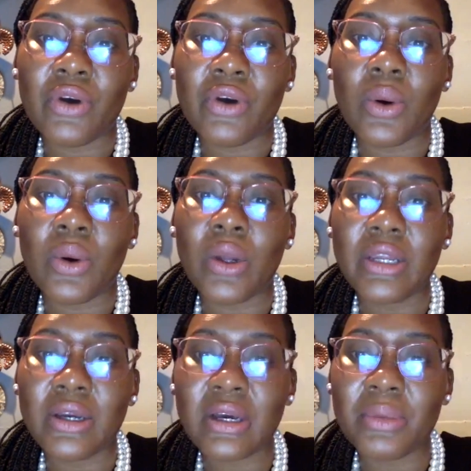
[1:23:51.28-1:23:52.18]
all
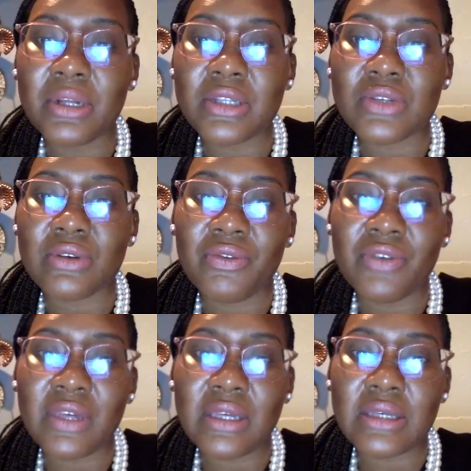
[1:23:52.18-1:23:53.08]
your compulsory
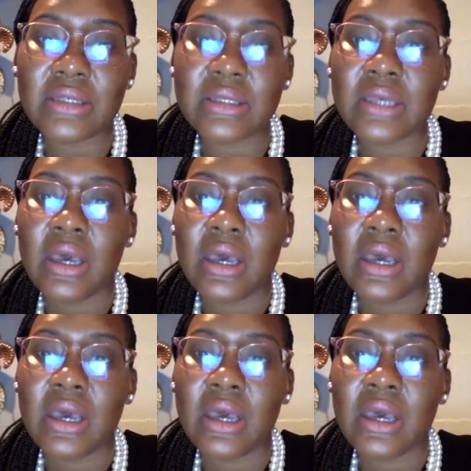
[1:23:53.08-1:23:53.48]
fees